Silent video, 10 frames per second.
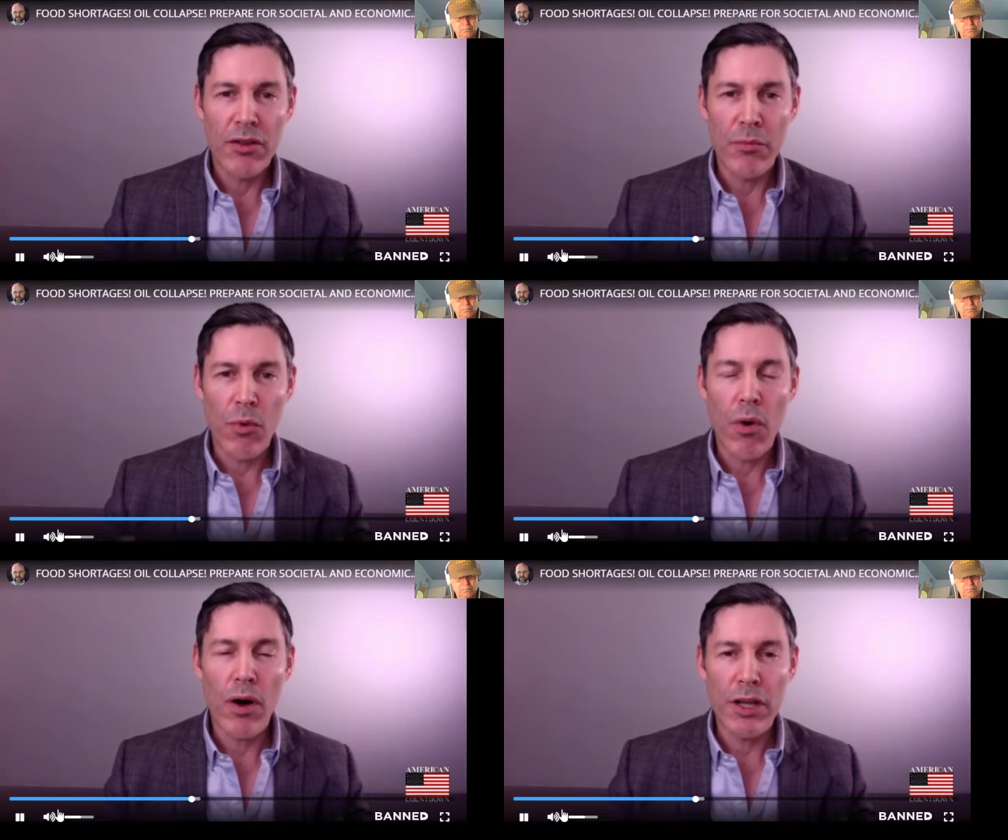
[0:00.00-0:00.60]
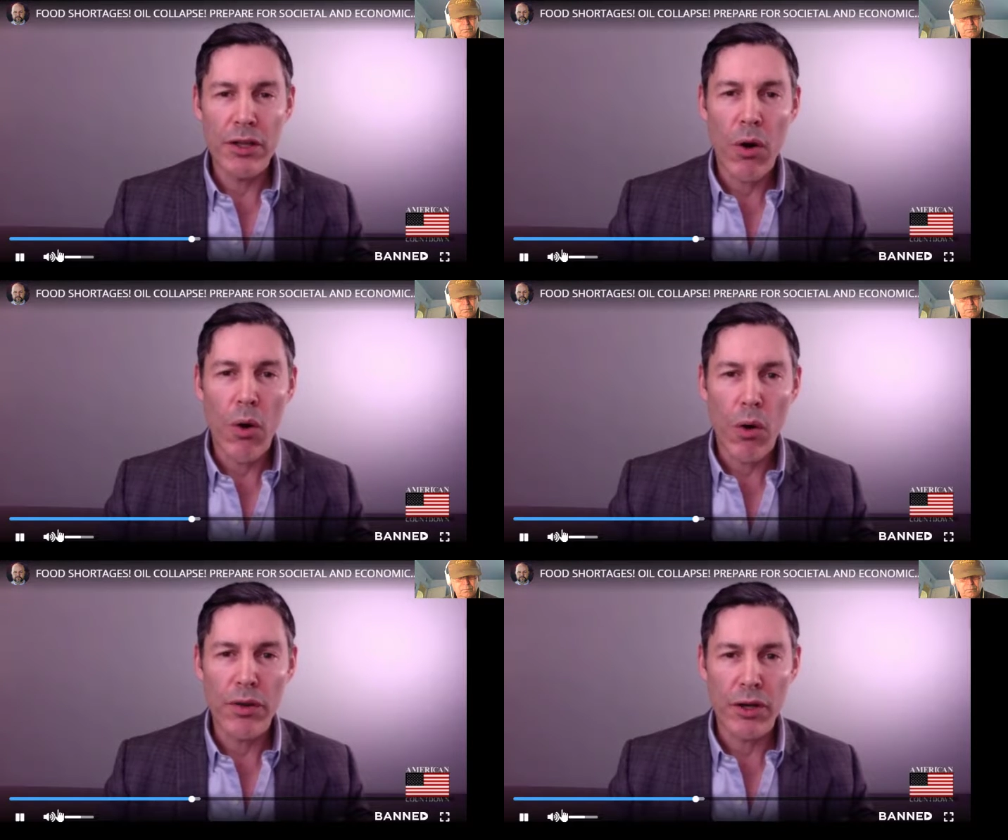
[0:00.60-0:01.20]
the more in the
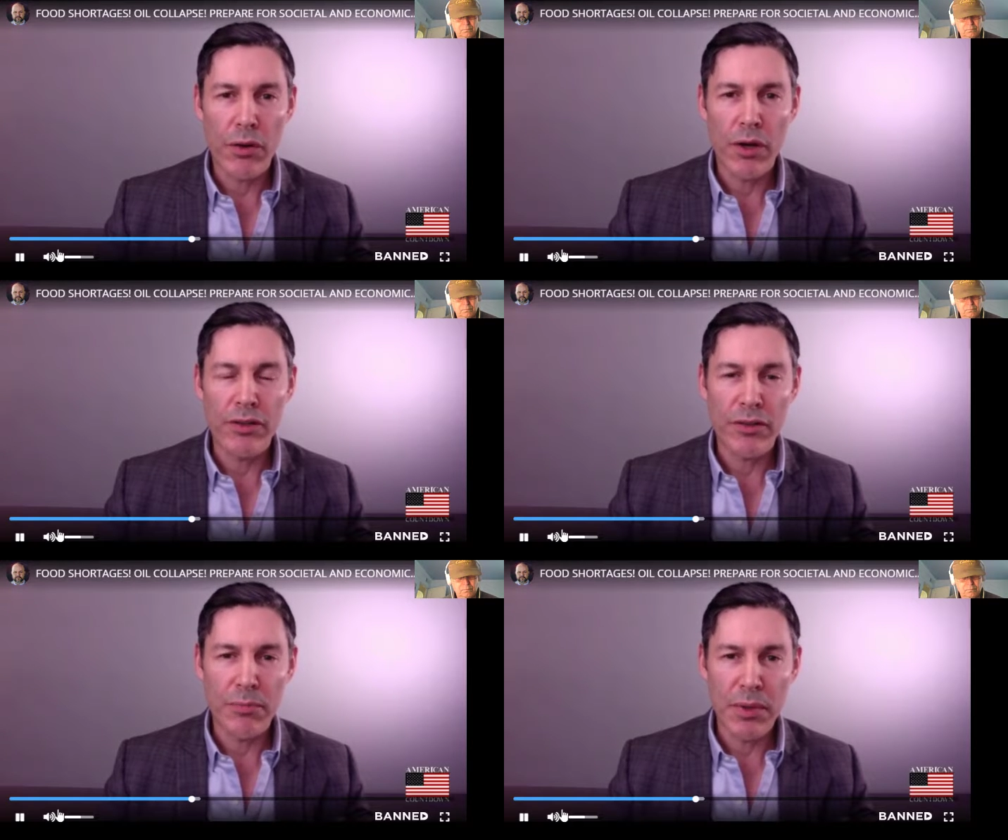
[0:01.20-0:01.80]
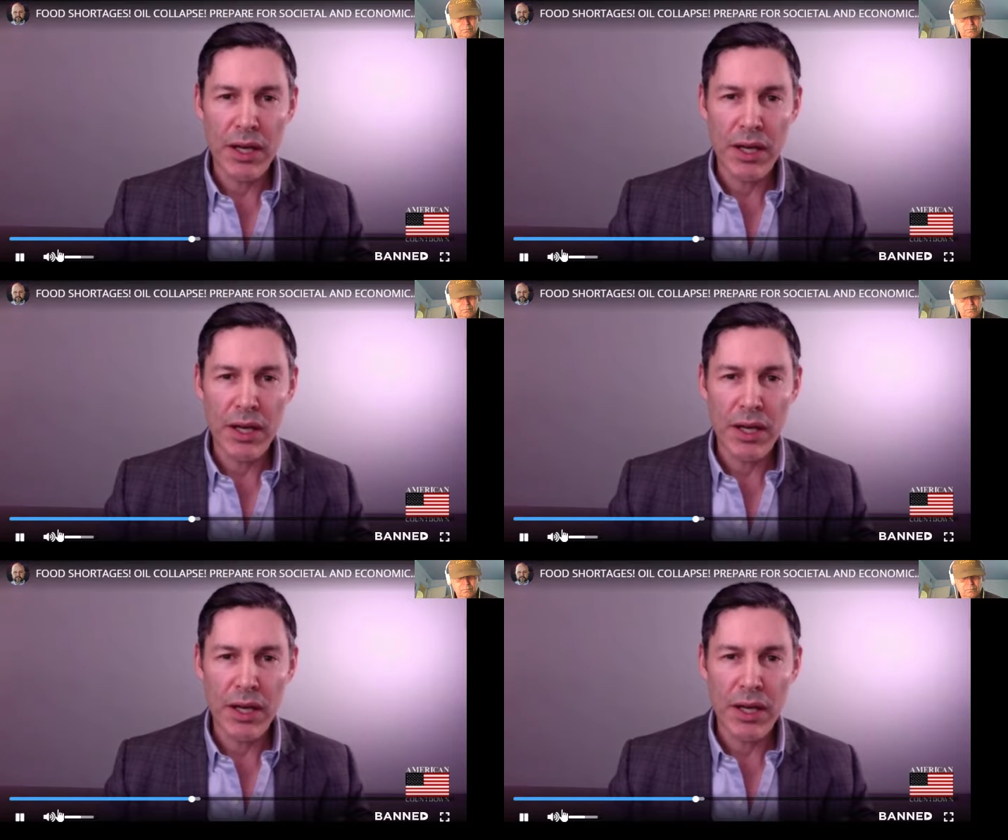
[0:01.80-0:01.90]
hole they're going to